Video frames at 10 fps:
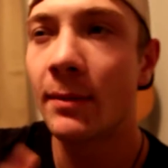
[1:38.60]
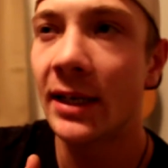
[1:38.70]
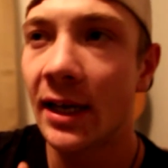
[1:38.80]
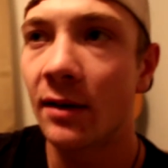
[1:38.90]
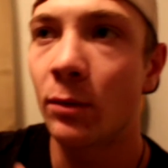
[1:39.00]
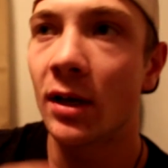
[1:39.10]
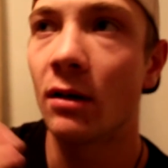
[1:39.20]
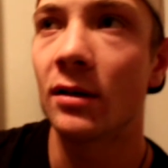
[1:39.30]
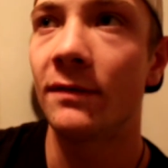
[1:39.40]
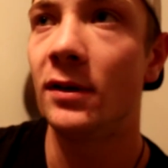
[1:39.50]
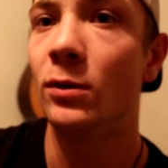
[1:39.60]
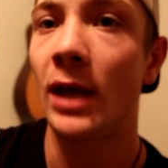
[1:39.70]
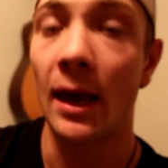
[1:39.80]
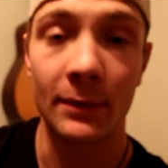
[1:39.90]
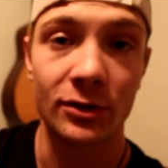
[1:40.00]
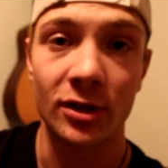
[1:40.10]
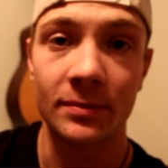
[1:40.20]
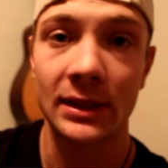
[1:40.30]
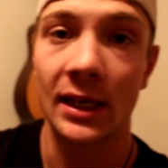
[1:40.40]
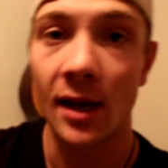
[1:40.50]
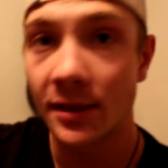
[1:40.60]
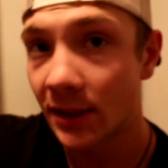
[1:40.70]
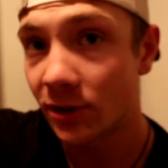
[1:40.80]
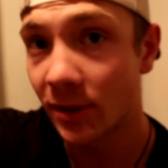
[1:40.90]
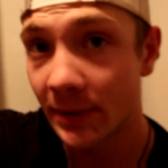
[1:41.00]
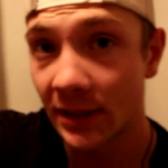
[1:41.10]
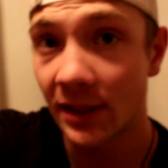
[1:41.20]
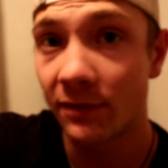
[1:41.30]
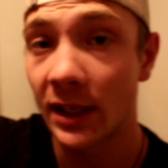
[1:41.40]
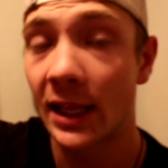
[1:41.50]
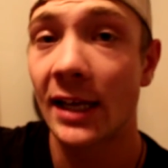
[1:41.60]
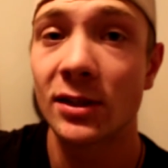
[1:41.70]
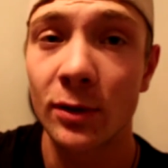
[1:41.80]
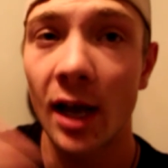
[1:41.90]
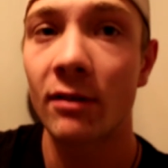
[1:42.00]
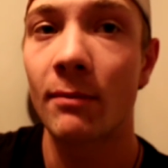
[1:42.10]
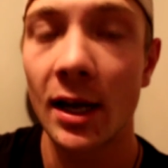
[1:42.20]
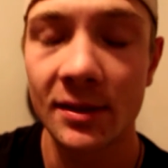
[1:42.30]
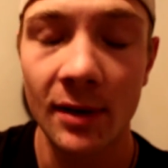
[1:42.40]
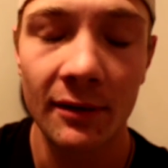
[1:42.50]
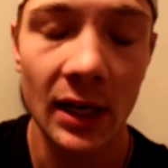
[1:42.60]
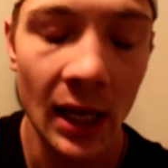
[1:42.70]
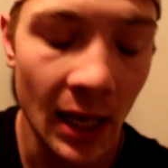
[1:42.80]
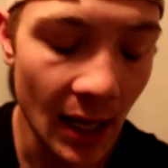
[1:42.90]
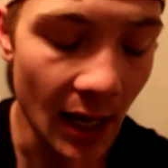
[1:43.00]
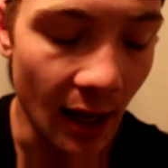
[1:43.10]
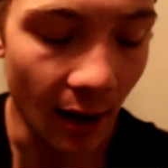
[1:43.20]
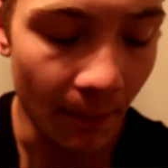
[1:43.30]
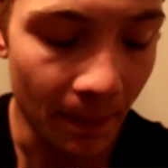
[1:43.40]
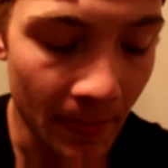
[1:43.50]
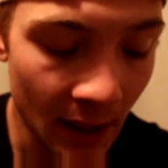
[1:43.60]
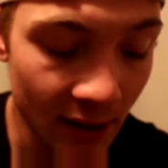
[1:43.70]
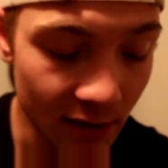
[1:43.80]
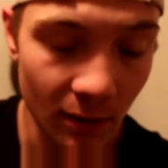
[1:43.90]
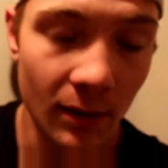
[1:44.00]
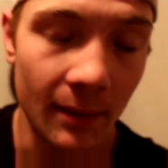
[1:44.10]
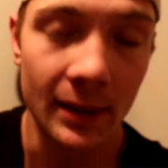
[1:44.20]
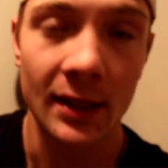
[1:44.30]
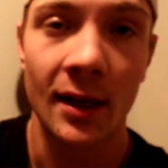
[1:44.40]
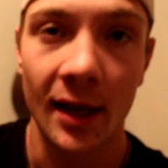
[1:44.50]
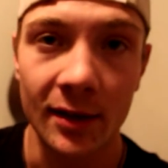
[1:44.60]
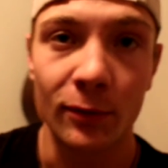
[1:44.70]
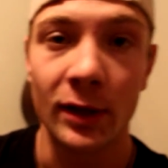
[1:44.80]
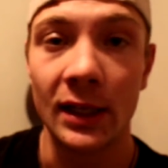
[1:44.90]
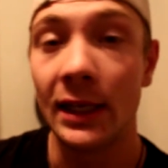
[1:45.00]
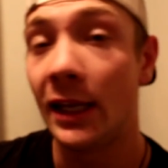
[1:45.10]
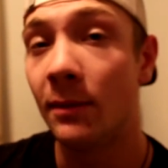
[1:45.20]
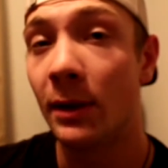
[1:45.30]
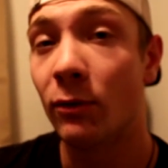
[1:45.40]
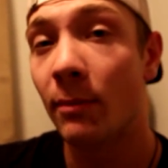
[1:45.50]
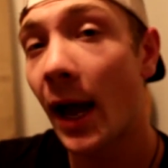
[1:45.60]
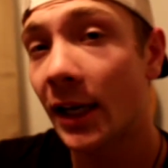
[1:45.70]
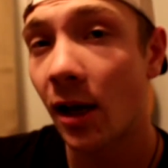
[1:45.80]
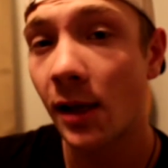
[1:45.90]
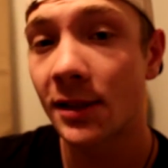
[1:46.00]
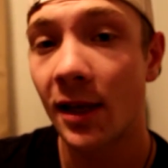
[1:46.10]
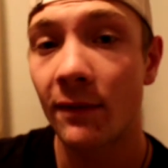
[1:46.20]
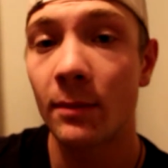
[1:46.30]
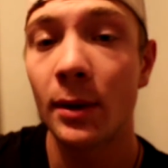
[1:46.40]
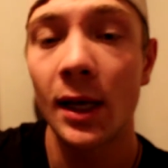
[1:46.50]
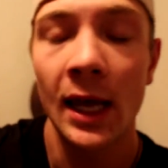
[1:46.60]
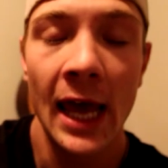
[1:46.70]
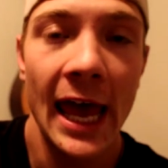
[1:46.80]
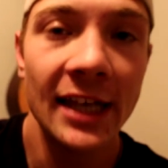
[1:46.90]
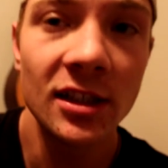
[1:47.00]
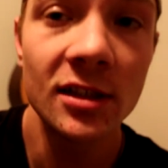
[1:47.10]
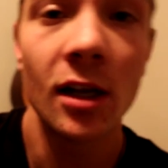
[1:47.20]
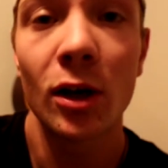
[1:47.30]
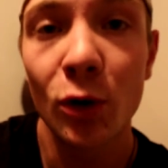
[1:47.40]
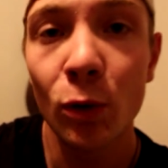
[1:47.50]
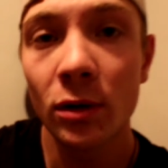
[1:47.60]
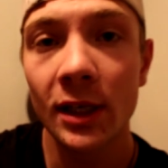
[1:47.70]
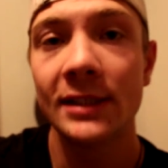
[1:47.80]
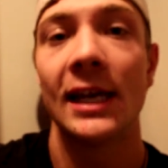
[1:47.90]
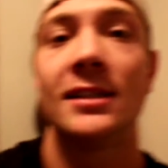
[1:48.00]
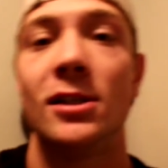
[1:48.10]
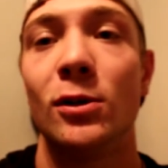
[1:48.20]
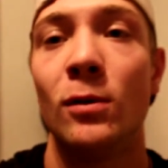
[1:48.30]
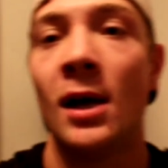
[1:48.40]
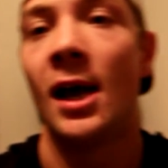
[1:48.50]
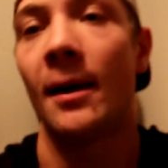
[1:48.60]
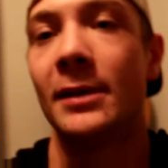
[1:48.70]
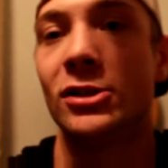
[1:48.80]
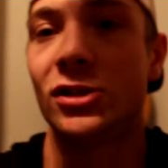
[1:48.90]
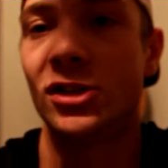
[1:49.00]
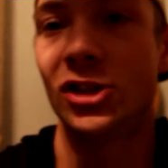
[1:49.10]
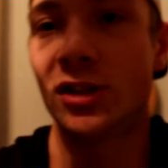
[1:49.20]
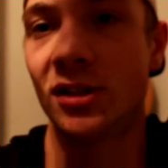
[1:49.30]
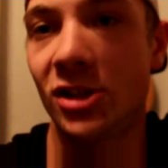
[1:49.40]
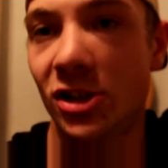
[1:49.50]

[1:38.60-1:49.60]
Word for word: and my dad went on a few camping trips and hunting trips and stuff like that so it kind of reminds me of it um, so, I mean, I don't really need to be reminded constantly of it, but it's just a cool looking tattoo. I mean, just, just